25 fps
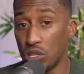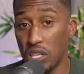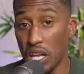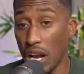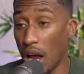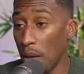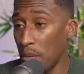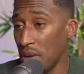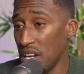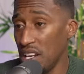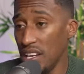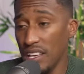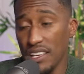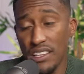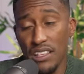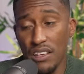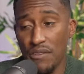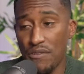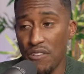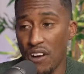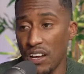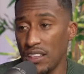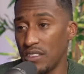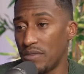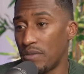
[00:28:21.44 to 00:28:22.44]
10 Well, days. then I'm a
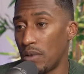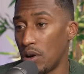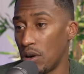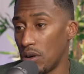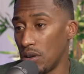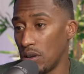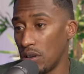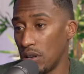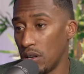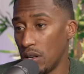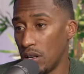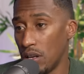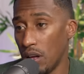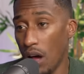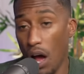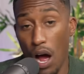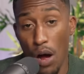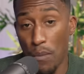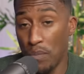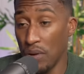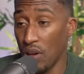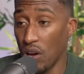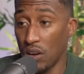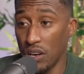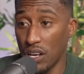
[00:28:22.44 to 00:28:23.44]
needy friend, bro. I'll
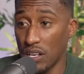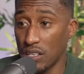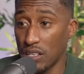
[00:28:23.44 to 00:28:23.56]
be